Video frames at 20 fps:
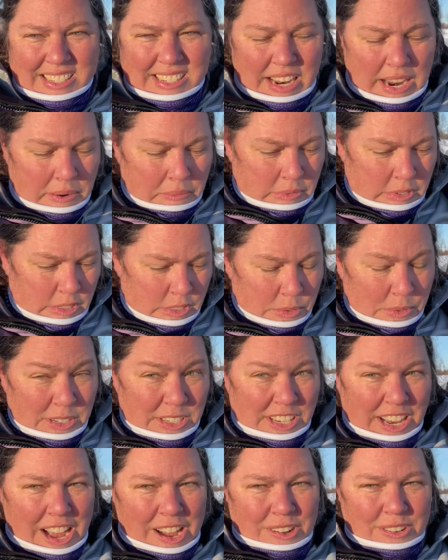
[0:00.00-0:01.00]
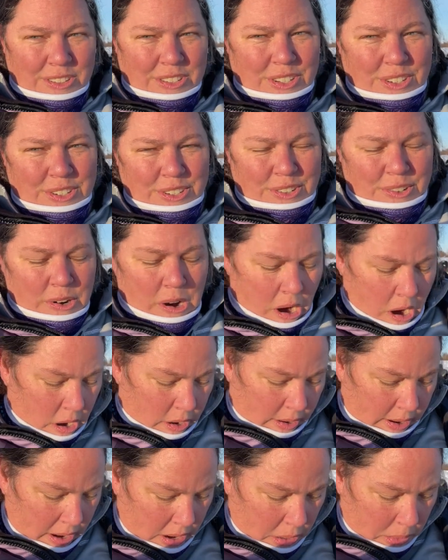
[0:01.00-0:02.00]
time to switch out to
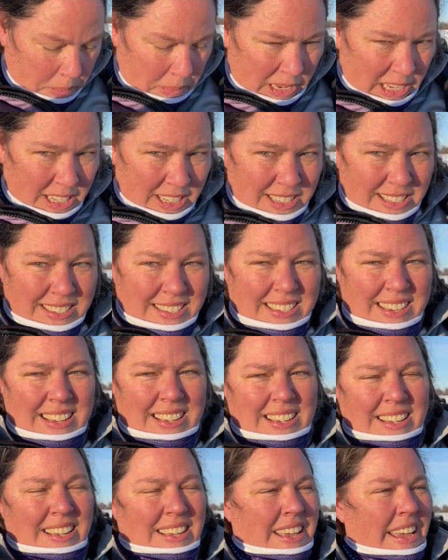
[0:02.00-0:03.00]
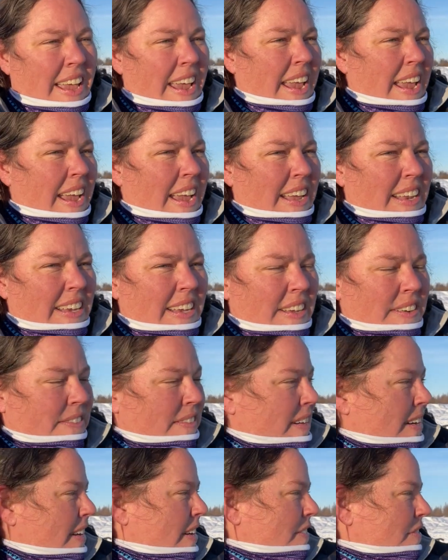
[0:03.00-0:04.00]
our helmets and get
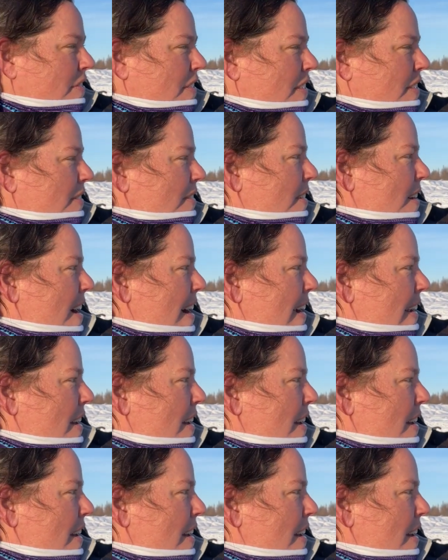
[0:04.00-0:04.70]
ready for the ride